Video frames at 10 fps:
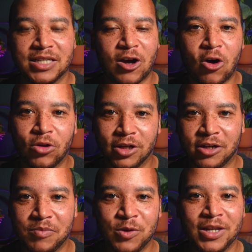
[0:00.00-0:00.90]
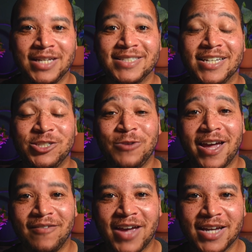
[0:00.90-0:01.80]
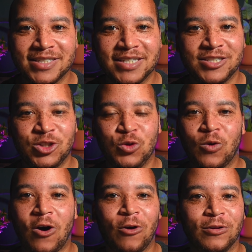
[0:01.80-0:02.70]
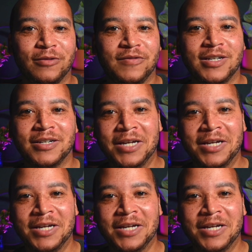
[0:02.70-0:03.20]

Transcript: and all the communities that you have access to all of the